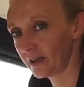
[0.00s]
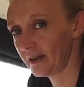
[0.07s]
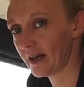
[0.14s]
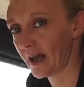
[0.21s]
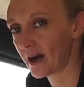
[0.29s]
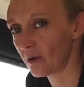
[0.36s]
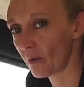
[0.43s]

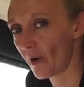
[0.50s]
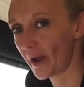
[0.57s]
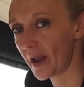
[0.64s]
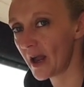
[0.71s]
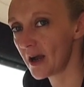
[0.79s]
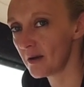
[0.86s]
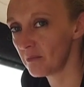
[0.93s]
Now, I
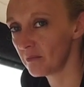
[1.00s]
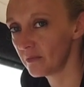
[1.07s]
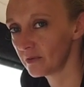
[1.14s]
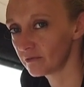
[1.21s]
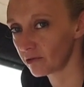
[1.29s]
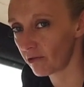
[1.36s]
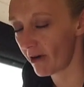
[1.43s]
am
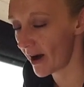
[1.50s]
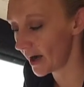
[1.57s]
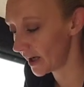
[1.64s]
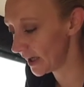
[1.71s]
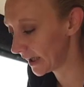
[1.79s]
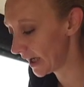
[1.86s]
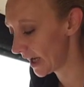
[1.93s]
regretting
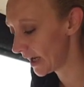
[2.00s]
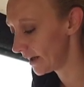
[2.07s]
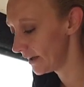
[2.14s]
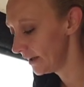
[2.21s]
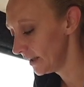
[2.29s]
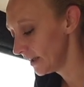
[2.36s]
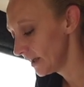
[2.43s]
again,
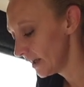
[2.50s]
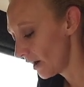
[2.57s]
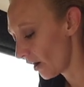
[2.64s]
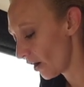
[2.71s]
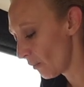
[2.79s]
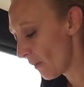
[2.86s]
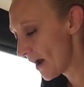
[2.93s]

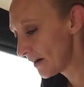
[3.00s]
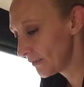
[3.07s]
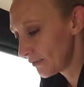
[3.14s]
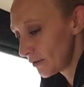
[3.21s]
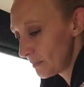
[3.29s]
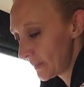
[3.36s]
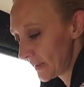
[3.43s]
I went for a big